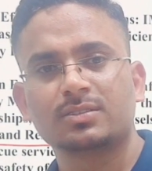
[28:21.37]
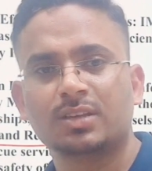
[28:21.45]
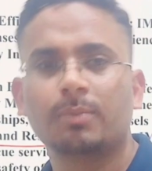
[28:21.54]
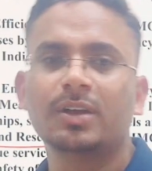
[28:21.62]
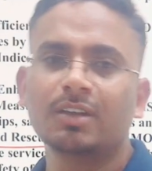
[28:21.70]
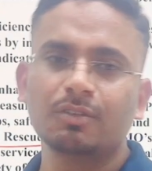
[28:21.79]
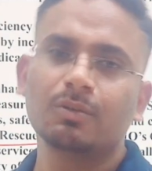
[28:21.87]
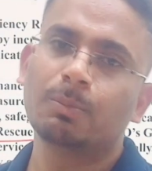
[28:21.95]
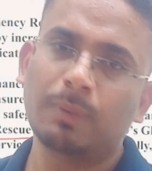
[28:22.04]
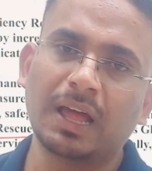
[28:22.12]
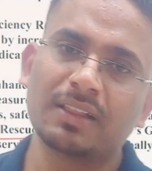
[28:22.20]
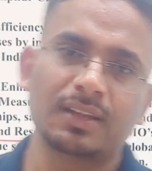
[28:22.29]
Someday we will
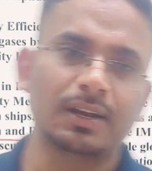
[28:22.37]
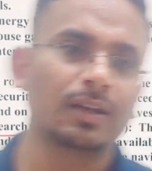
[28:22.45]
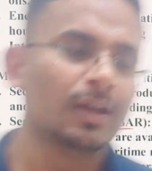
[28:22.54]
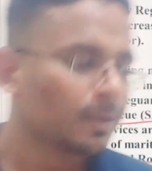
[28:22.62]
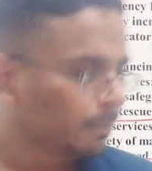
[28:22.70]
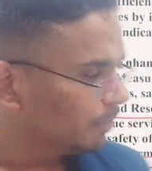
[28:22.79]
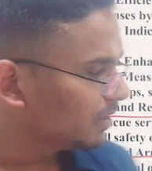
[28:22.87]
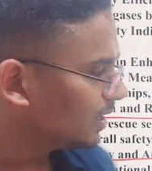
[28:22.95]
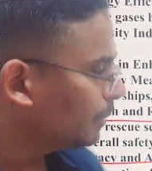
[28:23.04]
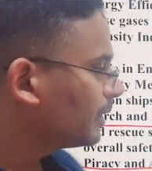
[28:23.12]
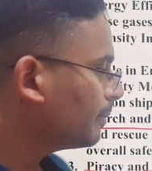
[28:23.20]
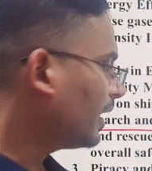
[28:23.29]
plan that. But
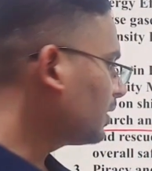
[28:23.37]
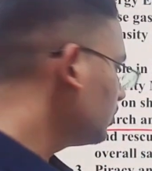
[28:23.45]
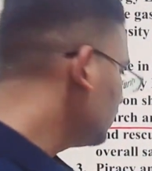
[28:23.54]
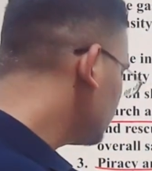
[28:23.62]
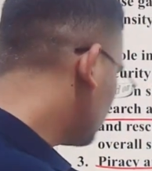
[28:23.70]
coming back to this